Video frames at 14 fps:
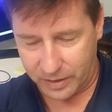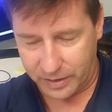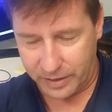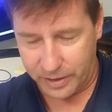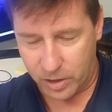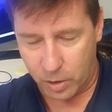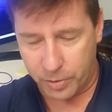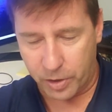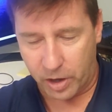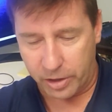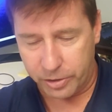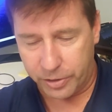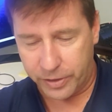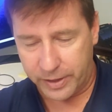The
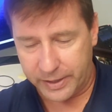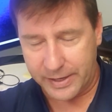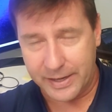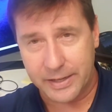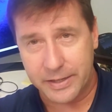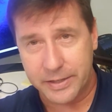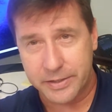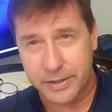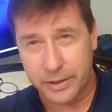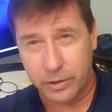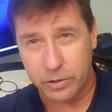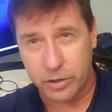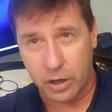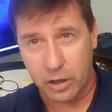other thing is that
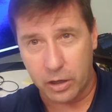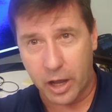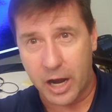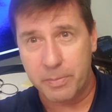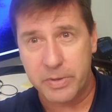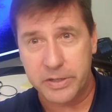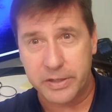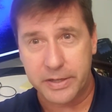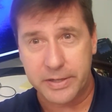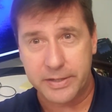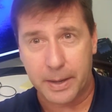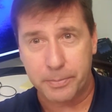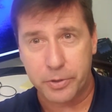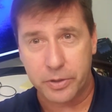there's a lot of
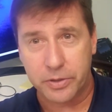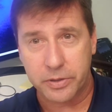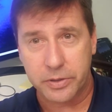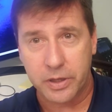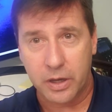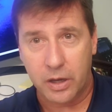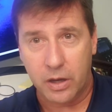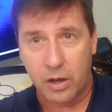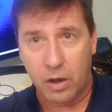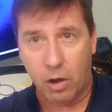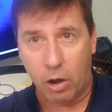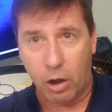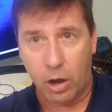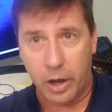misconceptions
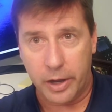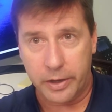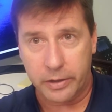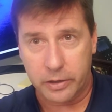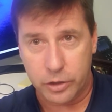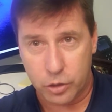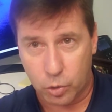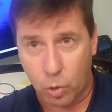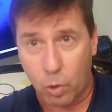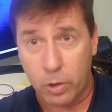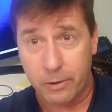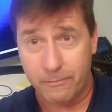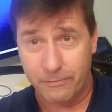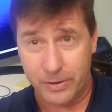on
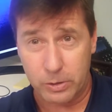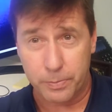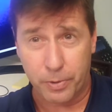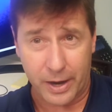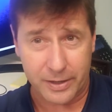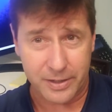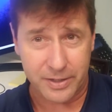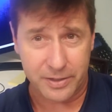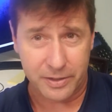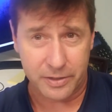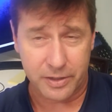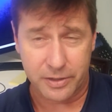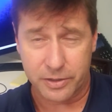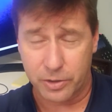control and field
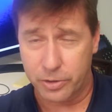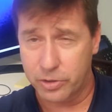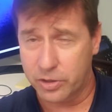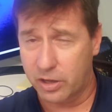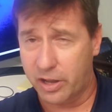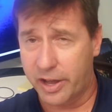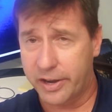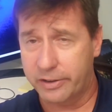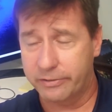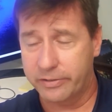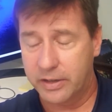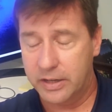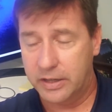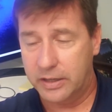practices. And so there's a lot of
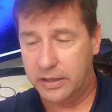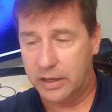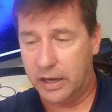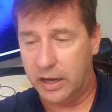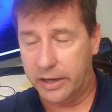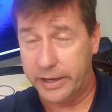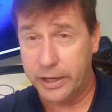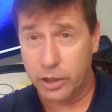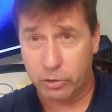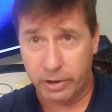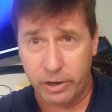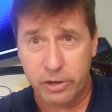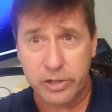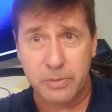
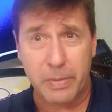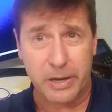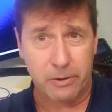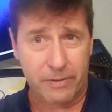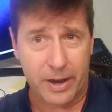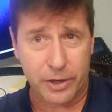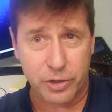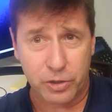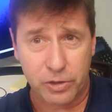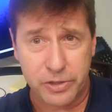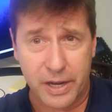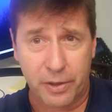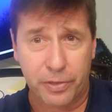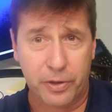integrators,
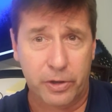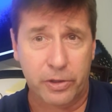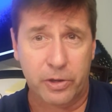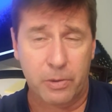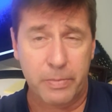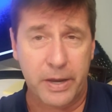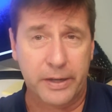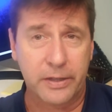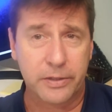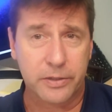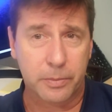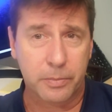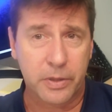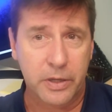manufacturers out there that are making
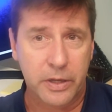some